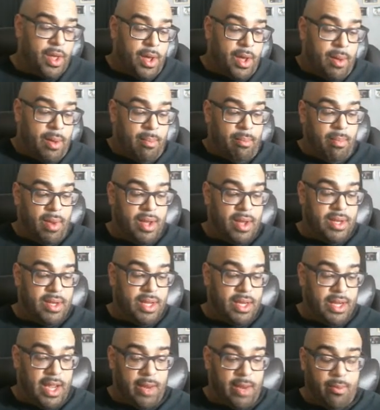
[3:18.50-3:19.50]

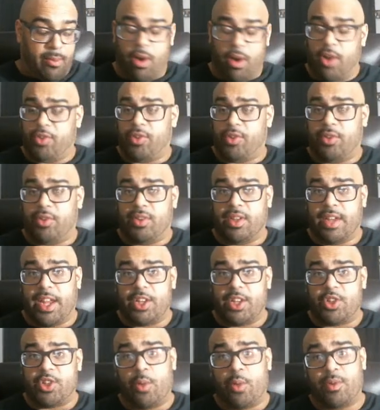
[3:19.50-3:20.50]
Monday Night Raw. So
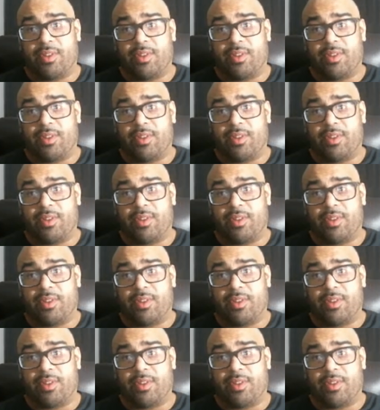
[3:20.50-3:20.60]
tonight's show was